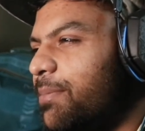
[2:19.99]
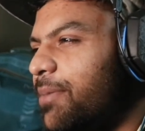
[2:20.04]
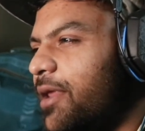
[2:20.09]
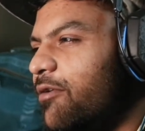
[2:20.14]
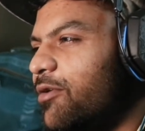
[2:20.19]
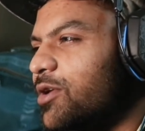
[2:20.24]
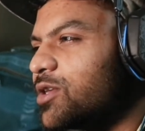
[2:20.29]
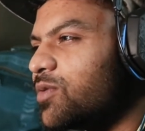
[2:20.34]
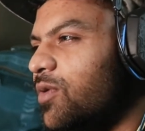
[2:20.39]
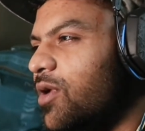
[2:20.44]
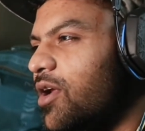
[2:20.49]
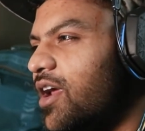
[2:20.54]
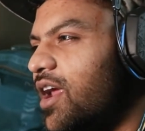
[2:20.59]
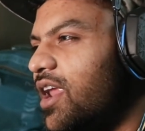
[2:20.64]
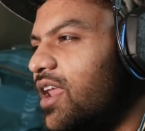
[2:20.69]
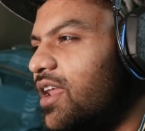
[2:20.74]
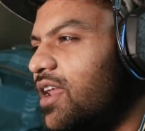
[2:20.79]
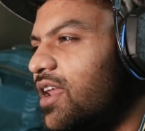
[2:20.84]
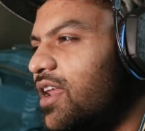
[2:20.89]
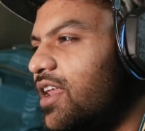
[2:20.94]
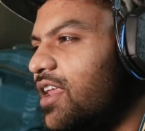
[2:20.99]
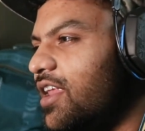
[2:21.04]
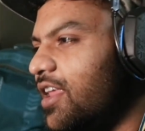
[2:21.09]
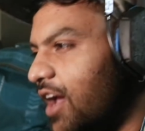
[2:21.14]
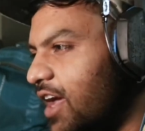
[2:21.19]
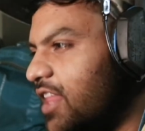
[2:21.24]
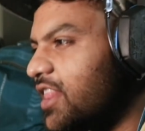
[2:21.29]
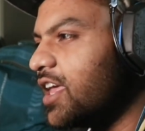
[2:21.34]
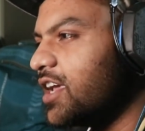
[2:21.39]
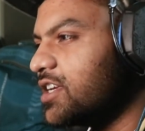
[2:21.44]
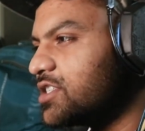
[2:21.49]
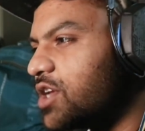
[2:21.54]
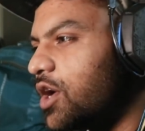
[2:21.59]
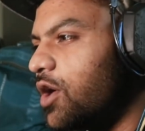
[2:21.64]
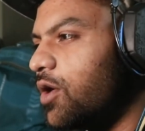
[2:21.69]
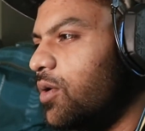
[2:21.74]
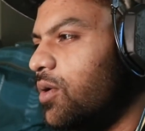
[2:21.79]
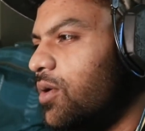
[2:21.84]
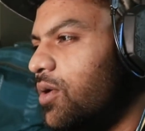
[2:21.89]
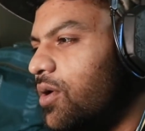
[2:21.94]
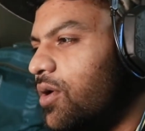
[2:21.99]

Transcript: the previous one, right? I think so.